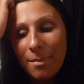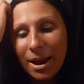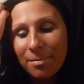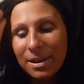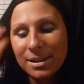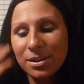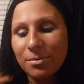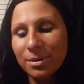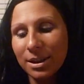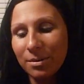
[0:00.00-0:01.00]
makeup things
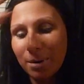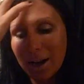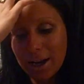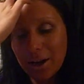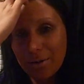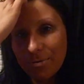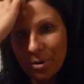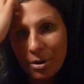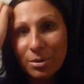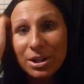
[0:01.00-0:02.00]
are really what I go
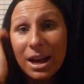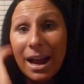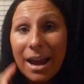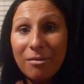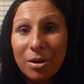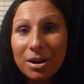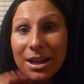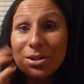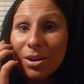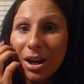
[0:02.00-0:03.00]
for. Which I have heart.
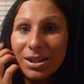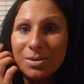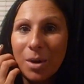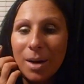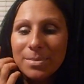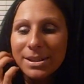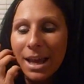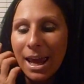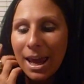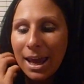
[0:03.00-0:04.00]
I do a lot of swaps.
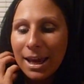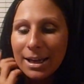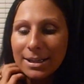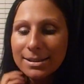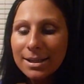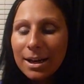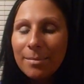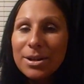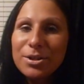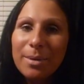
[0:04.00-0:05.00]
And
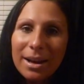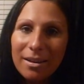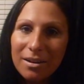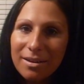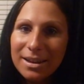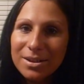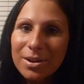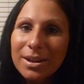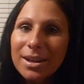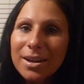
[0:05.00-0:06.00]
I do buy a lot of things
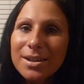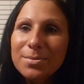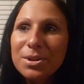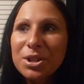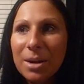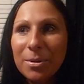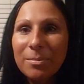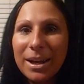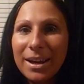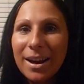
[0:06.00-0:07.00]
on clearance, which, shame
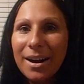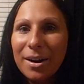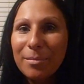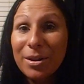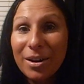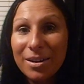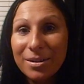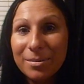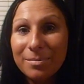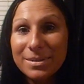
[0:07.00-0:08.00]
on me, a lot
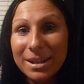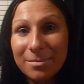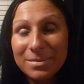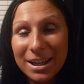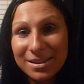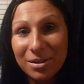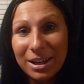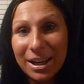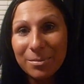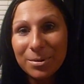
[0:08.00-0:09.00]
of them, some tests
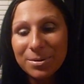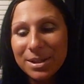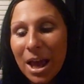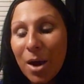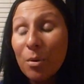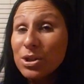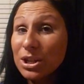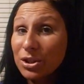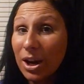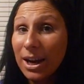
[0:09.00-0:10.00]
on animals, which
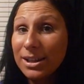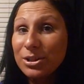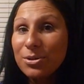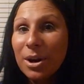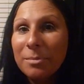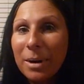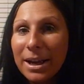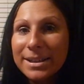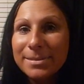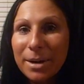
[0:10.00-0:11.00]
I try to not
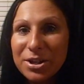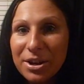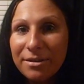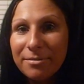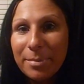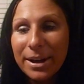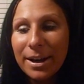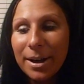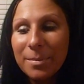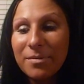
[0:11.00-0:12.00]
buy as much of,
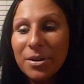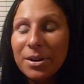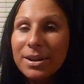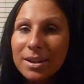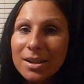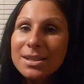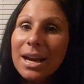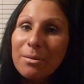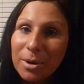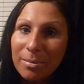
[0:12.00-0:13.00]
but if they're on clearance,
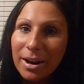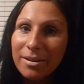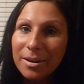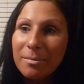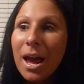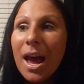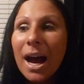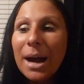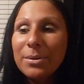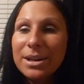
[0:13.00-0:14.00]
I will buy them.
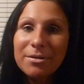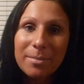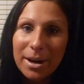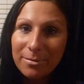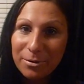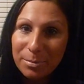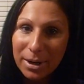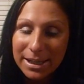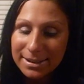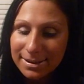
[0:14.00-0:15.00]
I would never buy them full
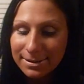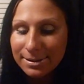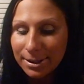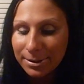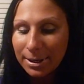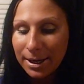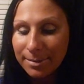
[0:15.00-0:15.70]
price. So